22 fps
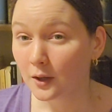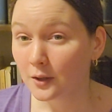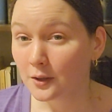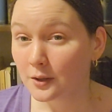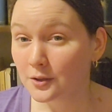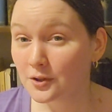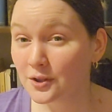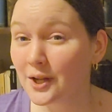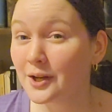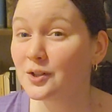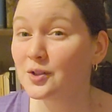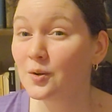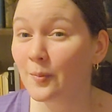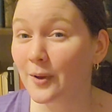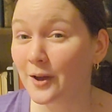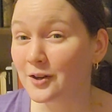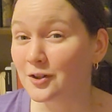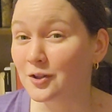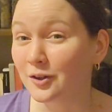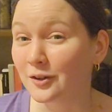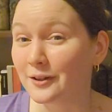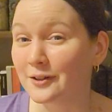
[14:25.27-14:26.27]

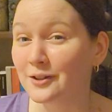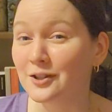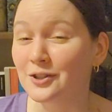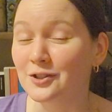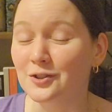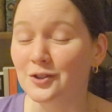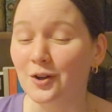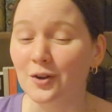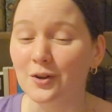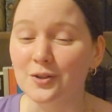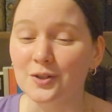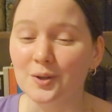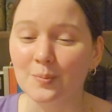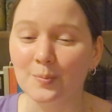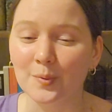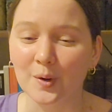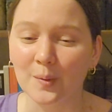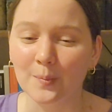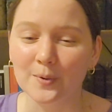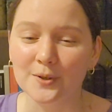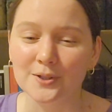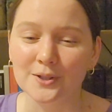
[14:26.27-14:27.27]
sentimental and nostalgic
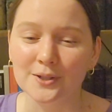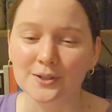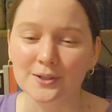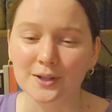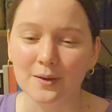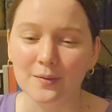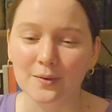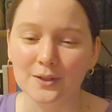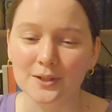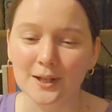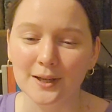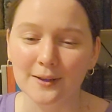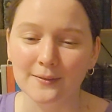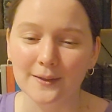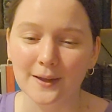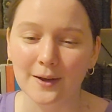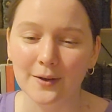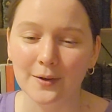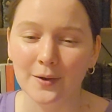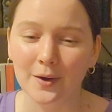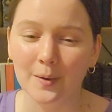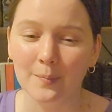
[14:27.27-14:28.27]
purposes, I would take
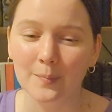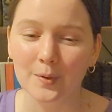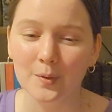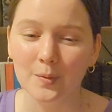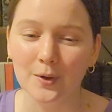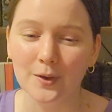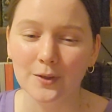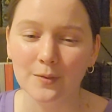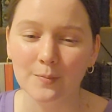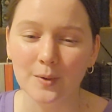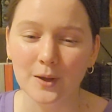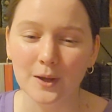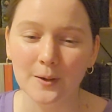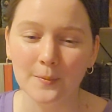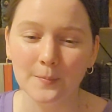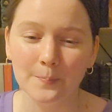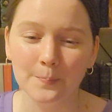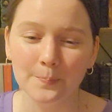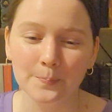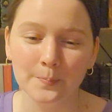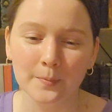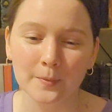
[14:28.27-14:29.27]
that copy with me.
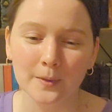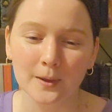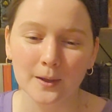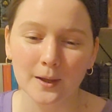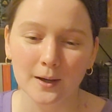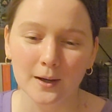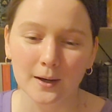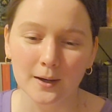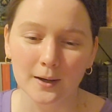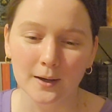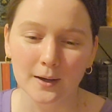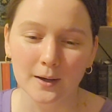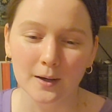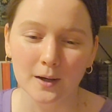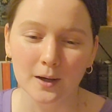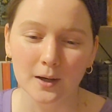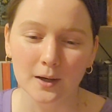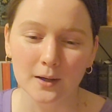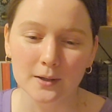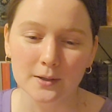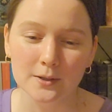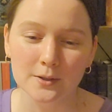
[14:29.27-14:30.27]

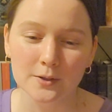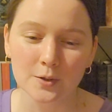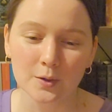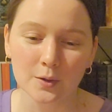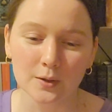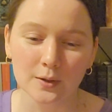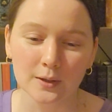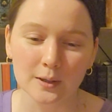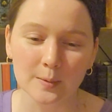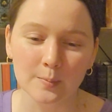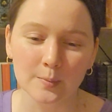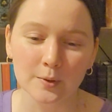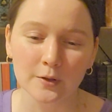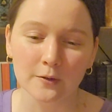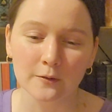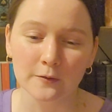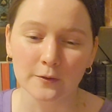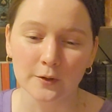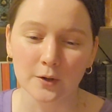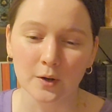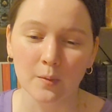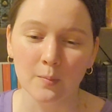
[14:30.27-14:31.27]
It's certainly
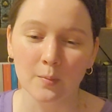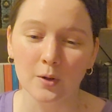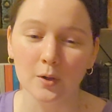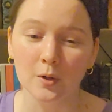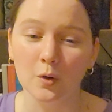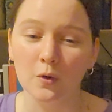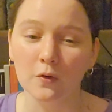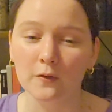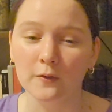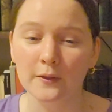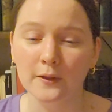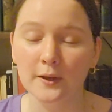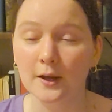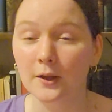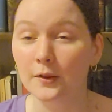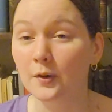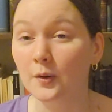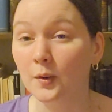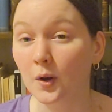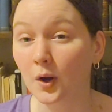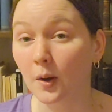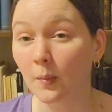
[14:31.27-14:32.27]
preferable over the
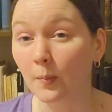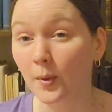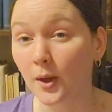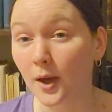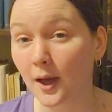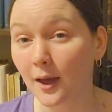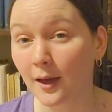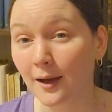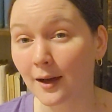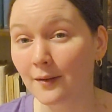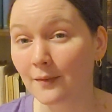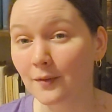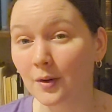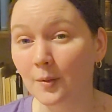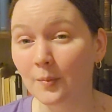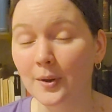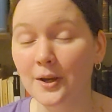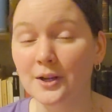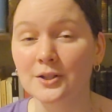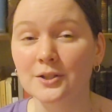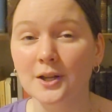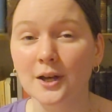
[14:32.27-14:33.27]
other copy I have on
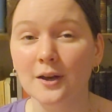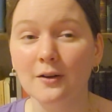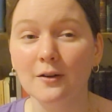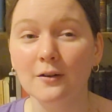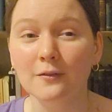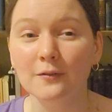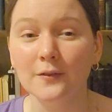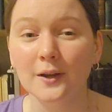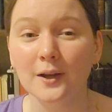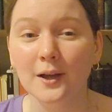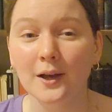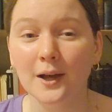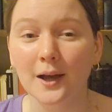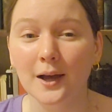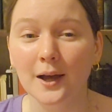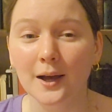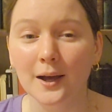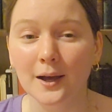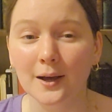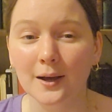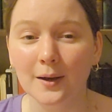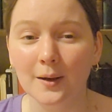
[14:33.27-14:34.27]
my shelf,
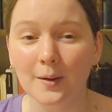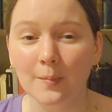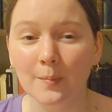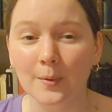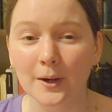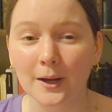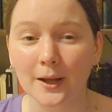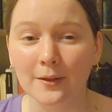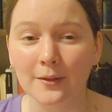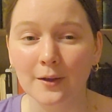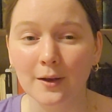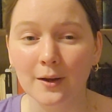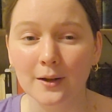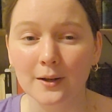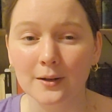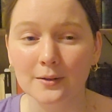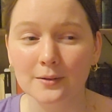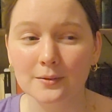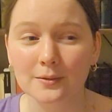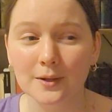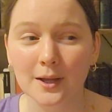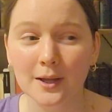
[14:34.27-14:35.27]
but I thought it
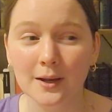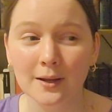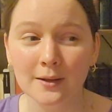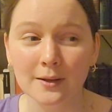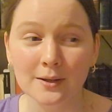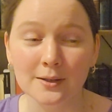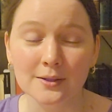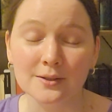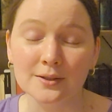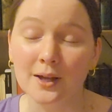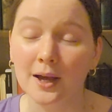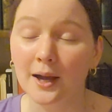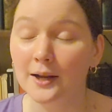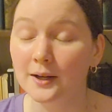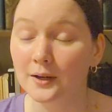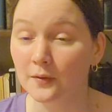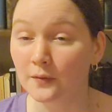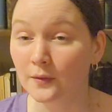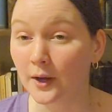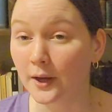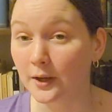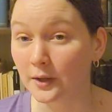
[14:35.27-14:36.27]
is kind
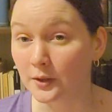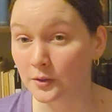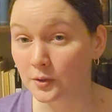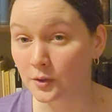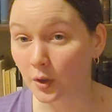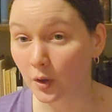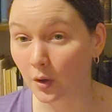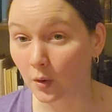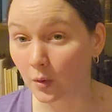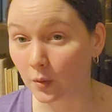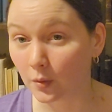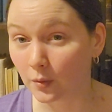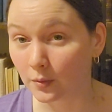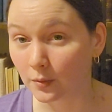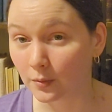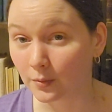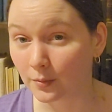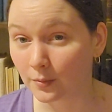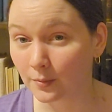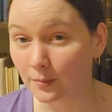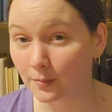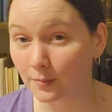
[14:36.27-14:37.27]
of nice to own
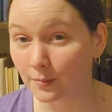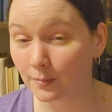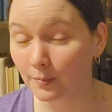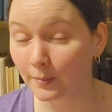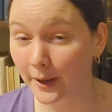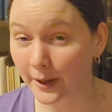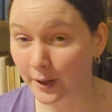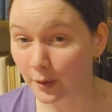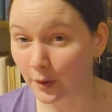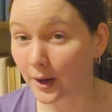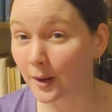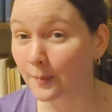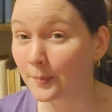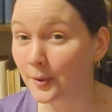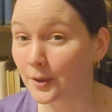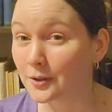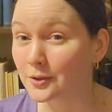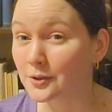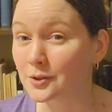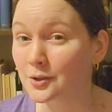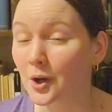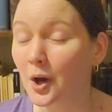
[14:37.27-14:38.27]
my
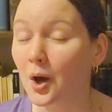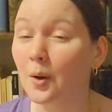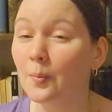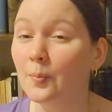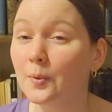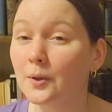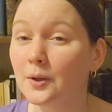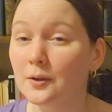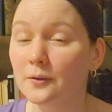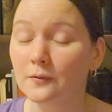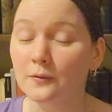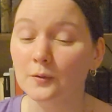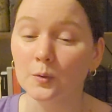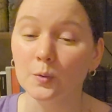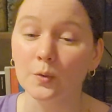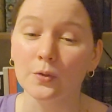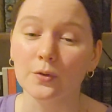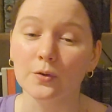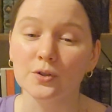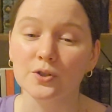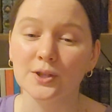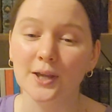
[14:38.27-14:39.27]
grandpa's copy of
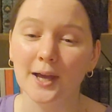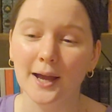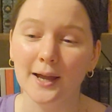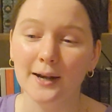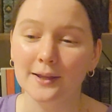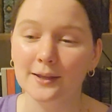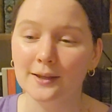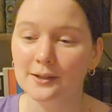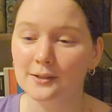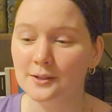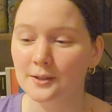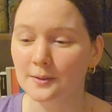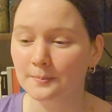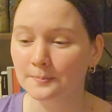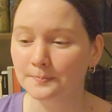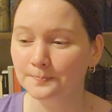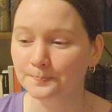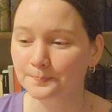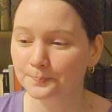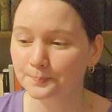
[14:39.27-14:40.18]
Luther's Catechism,